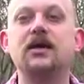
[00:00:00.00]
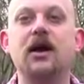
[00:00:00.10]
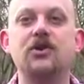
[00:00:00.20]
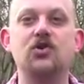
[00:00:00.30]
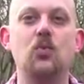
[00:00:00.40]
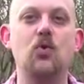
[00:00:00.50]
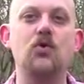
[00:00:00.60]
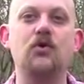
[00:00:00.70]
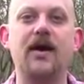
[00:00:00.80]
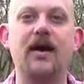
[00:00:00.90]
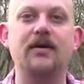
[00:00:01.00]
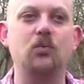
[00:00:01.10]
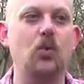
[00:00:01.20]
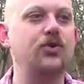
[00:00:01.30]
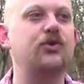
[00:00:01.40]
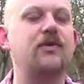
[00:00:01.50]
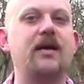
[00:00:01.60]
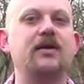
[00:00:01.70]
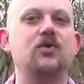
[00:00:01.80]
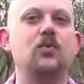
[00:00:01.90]
You know, you can walk around, wander
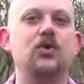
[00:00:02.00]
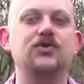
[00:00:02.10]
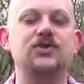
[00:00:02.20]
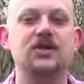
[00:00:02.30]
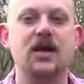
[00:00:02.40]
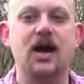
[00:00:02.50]
around in the woods,